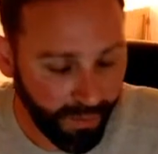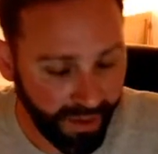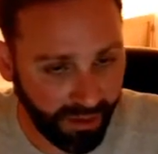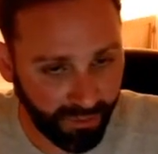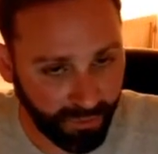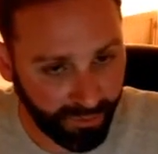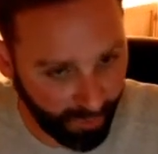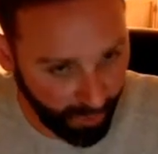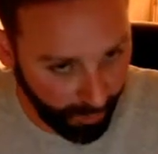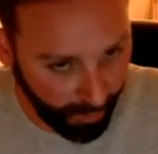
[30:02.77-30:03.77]
they could do
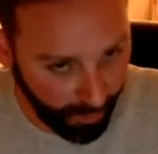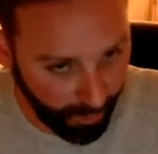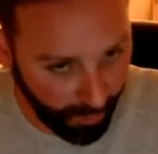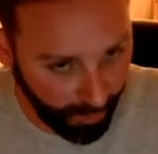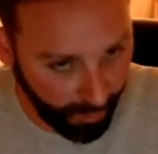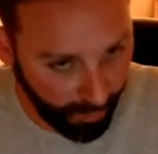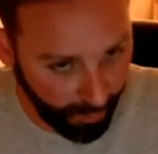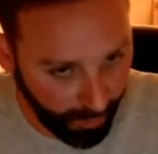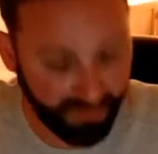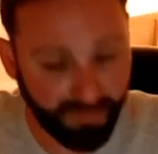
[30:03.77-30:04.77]
2
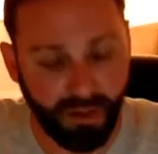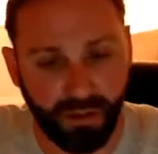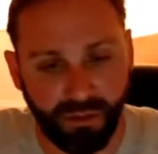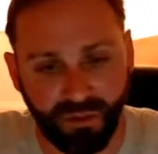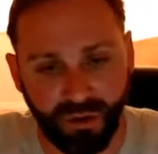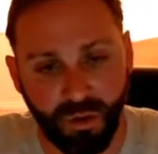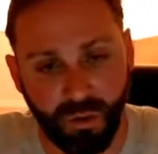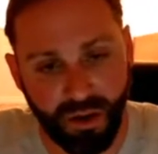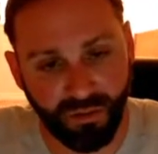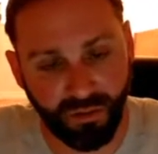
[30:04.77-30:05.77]
positive, 2
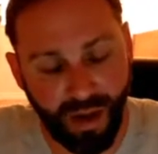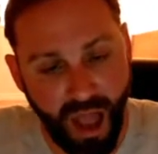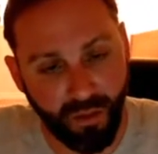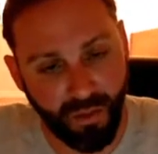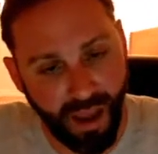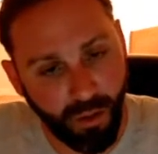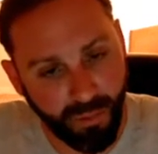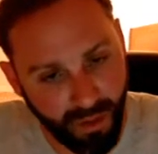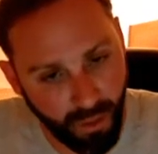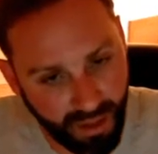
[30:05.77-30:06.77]
runs ground, and that would
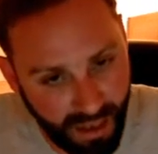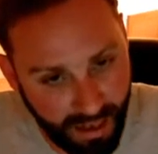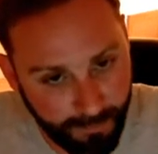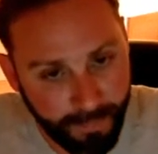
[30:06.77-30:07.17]
be okay.